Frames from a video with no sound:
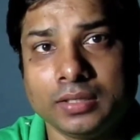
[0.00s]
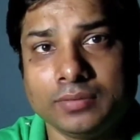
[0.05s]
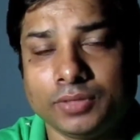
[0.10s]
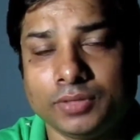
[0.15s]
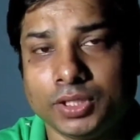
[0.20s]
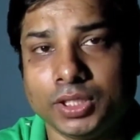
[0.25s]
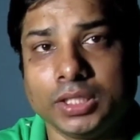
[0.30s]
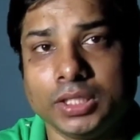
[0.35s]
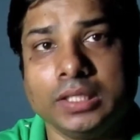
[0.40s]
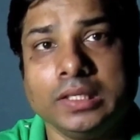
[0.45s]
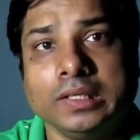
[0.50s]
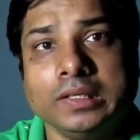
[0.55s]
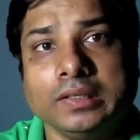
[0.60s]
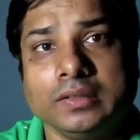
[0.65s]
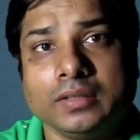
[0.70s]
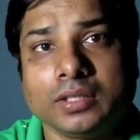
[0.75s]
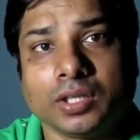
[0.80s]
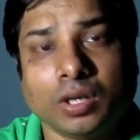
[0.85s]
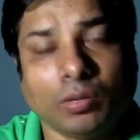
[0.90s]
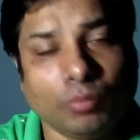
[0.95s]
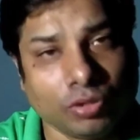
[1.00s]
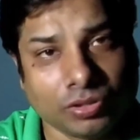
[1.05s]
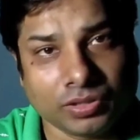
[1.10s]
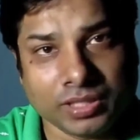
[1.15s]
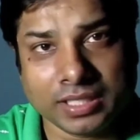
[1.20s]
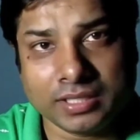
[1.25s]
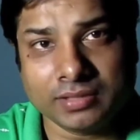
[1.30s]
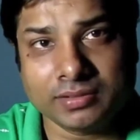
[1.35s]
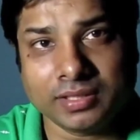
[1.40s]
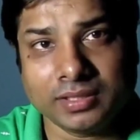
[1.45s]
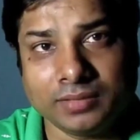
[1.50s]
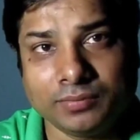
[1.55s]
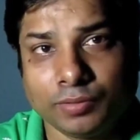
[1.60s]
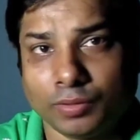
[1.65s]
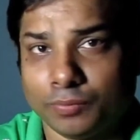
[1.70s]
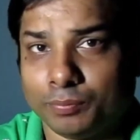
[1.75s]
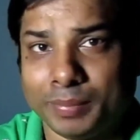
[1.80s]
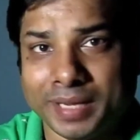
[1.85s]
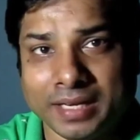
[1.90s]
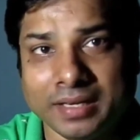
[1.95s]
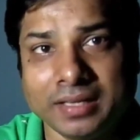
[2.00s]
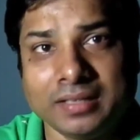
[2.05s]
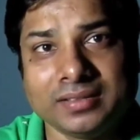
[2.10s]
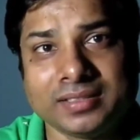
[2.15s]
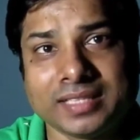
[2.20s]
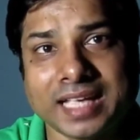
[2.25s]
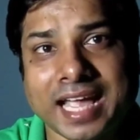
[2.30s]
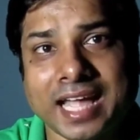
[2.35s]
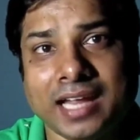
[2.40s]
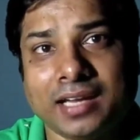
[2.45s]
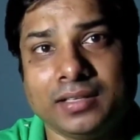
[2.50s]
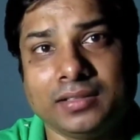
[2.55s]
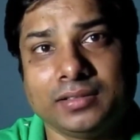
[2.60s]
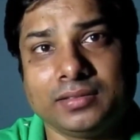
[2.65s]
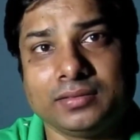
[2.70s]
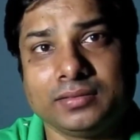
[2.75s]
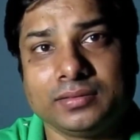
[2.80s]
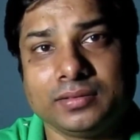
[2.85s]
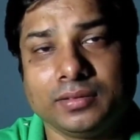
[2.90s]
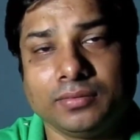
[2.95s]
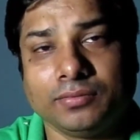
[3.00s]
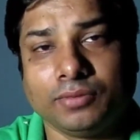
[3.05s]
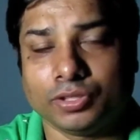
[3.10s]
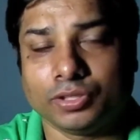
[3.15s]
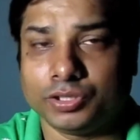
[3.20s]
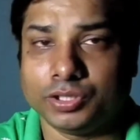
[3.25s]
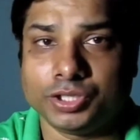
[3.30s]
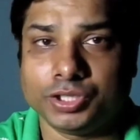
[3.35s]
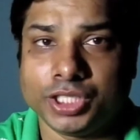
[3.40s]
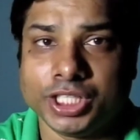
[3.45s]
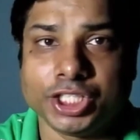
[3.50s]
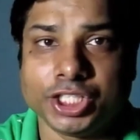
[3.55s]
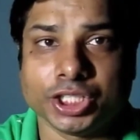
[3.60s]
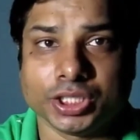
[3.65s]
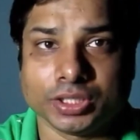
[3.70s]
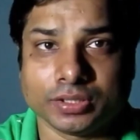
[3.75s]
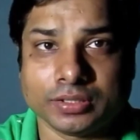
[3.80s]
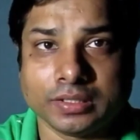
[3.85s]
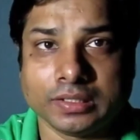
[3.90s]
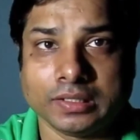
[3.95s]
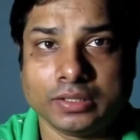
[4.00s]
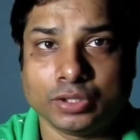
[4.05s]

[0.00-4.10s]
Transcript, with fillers: for the common citizen, for parents and for the teachers.